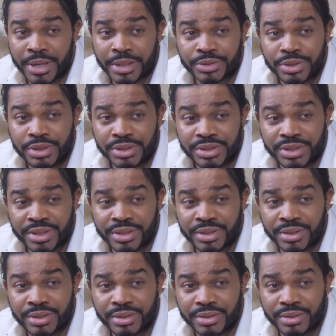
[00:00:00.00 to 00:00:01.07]
actually
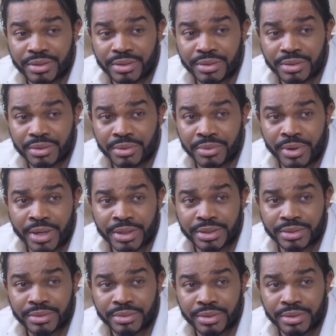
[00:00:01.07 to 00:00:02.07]
saying, all right?